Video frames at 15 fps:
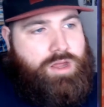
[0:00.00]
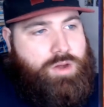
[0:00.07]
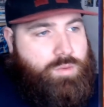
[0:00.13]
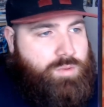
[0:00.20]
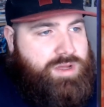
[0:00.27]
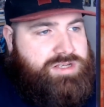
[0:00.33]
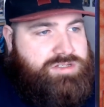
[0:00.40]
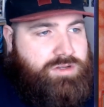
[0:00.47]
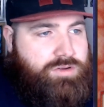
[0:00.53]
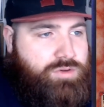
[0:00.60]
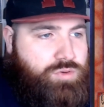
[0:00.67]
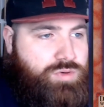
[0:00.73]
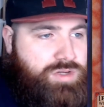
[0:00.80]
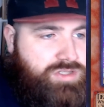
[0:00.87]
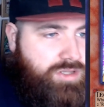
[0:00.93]
Well, that's not
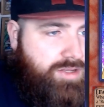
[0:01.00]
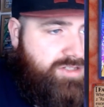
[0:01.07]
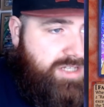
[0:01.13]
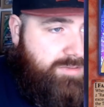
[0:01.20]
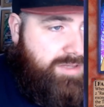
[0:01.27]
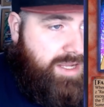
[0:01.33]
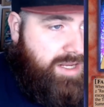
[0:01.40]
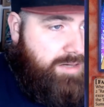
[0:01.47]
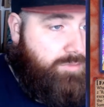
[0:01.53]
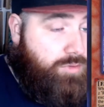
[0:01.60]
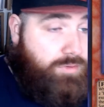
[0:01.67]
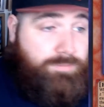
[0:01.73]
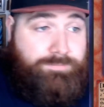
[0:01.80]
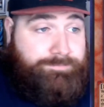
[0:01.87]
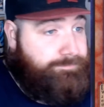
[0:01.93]
cool. That's not a cheap deck anymore.
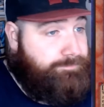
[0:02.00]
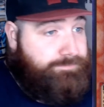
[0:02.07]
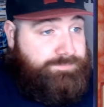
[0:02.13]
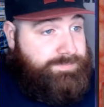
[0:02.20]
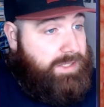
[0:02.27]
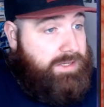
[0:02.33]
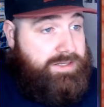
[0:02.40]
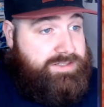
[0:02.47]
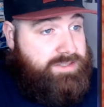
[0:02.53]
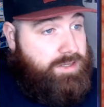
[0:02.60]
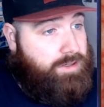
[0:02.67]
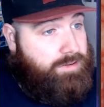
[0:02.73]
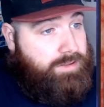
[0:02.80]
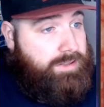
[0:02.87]
No, it's not.